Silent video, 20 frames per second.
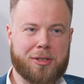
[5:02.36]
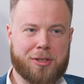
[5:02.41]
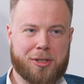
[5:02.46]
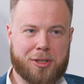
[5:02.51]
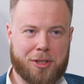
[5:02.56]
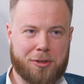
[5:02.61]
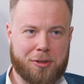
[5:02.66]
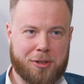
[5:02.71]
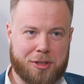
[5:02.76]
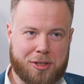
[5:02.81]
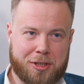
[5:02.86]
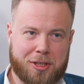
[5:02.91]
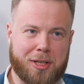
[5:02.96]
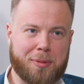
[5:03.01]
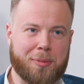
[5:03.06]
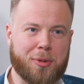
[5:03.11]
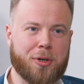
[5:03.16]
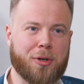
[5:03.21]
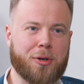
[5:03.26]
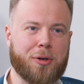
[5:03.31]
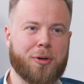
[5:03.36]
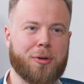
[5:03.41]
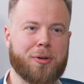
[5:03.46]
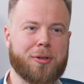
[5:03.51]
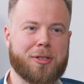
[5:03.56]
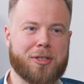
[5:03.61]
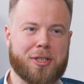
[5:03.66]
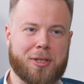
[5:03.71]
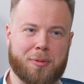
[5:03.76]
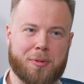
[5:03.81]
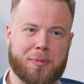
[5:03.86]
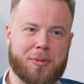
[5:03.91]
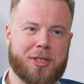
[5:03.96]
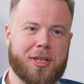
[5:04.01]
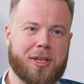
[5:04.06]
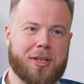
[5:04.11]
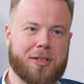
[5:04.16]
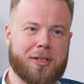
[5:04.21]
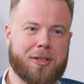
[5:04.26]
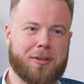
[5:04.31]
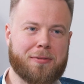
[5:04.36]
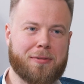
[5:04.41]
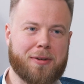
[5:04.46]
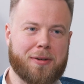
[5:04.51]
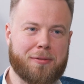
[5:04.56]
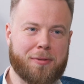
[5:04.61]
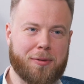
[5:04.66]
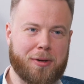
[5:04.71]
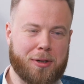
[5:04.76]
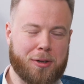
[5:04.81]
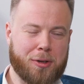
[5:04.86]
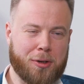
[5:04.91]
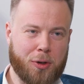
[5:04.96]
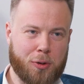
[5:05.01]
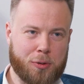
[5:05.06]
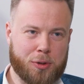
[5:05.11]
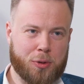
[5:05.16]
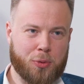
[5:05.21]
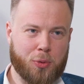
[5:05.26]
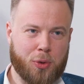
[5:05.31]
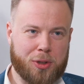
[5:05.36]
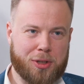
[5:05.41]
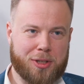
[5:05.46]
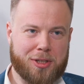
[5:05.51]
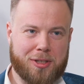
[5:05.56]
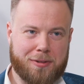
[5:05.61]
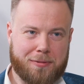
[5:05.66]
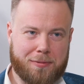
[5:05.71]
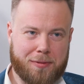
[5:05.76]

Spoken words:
is sharing the same goal, the same objective, everyone knows what is the